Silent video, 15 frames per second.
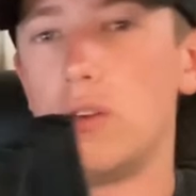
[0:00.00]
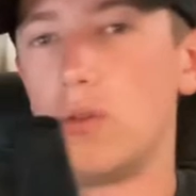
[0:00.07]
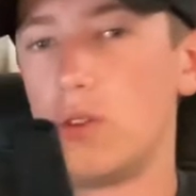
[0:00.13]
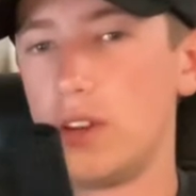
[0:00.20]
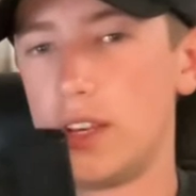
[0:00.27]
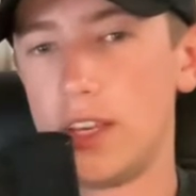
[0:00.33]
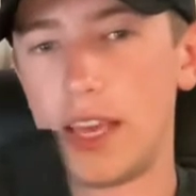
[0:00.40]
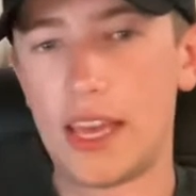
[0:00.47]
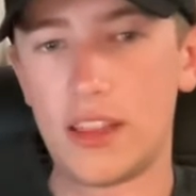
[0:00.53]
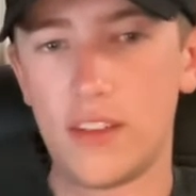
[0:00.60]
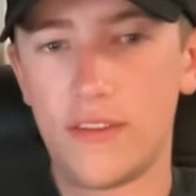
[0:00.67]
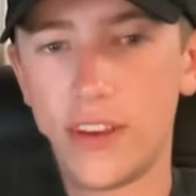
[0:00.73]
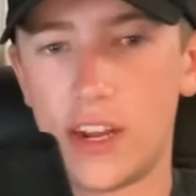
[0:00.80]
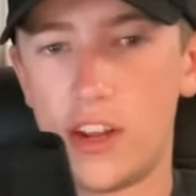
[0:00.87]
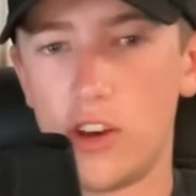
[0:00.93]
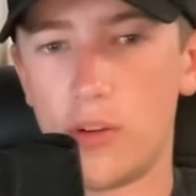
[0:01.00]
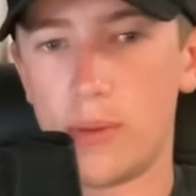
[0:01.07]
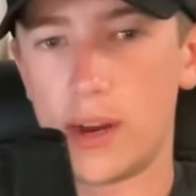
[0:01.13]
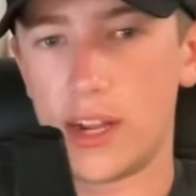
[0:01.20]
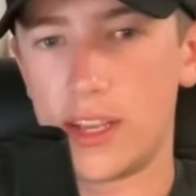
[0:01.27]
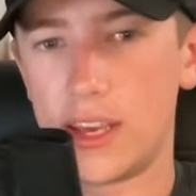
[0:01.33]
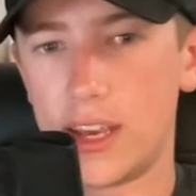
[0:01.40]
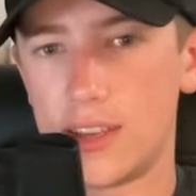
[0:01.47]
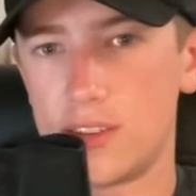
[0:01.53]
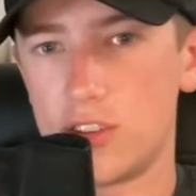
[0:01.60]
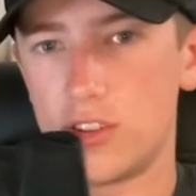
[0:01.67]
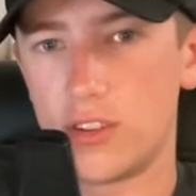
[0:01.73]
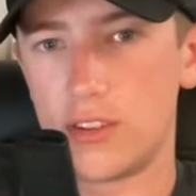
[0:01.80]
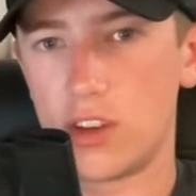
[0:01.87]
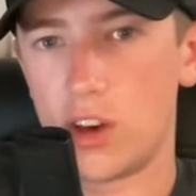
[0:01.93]
really had the video podcast
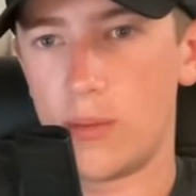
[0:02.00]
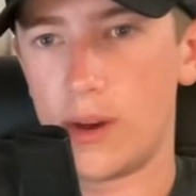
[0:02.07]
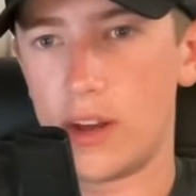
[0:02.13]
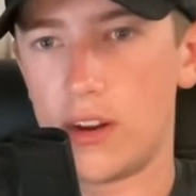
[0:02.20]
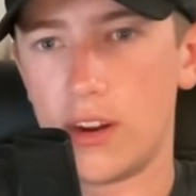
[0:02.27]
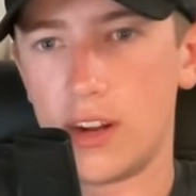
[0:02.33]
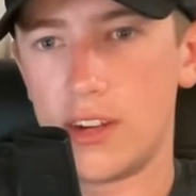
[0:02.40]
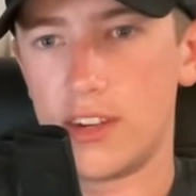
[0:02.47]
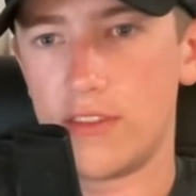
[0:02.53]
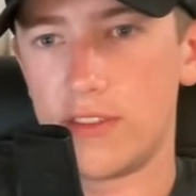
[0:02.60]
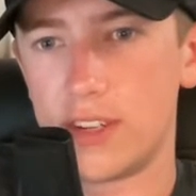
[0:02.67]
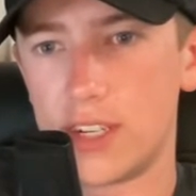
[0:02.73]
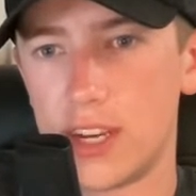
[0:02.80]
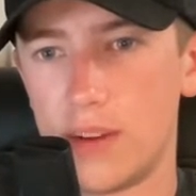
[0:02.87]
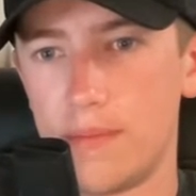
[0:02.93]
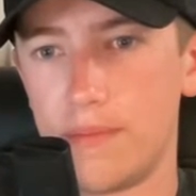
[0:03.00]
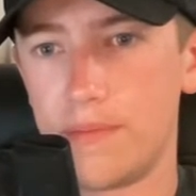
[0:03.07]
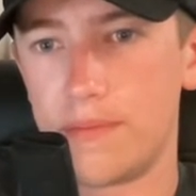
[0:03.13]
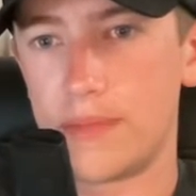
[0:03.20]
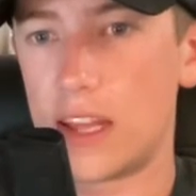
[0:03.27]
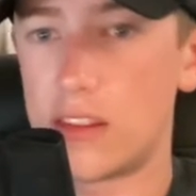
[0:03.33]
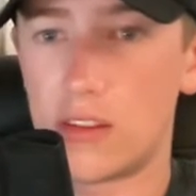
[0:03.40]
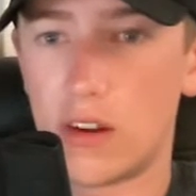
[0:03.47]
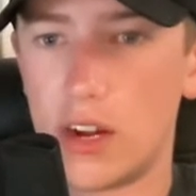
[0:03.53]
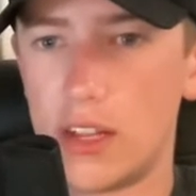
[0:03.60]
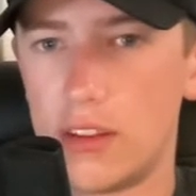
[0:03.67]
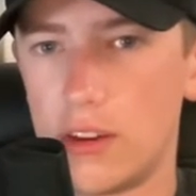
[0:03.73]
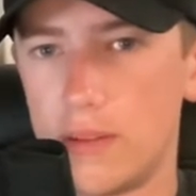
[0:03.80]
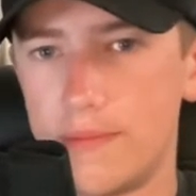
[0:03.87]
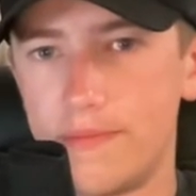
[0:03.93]
just come out at a different time. That's all
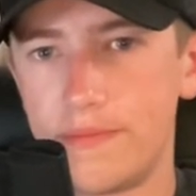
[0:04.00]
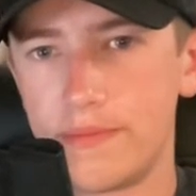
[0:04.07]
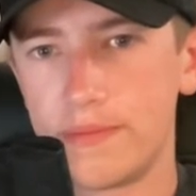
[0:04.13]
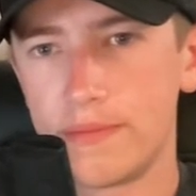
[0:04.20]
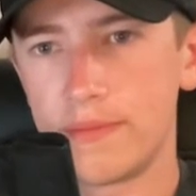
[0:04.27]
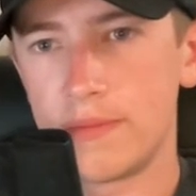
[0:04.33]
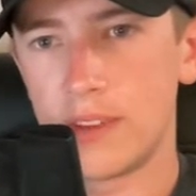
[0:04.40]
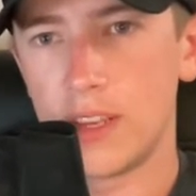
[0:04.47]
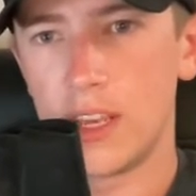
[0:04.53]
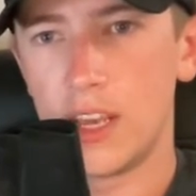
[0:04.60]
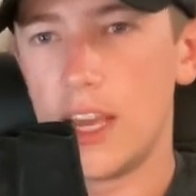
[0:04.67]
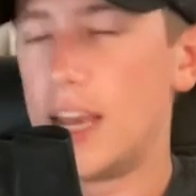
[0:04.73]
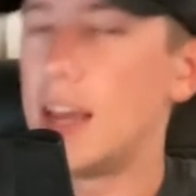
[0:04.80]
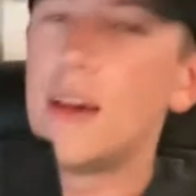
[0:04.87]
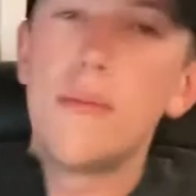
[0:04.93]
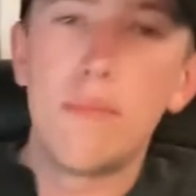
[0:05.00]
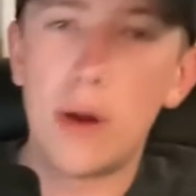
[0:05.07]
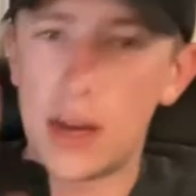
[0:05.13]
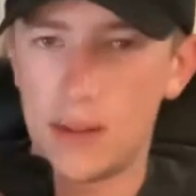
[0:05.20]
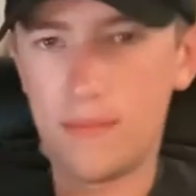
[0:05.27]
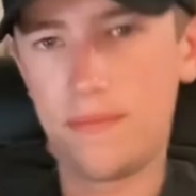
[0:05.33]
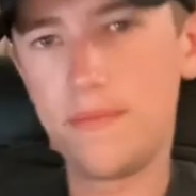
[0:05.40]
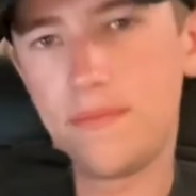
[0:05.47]
right, though. But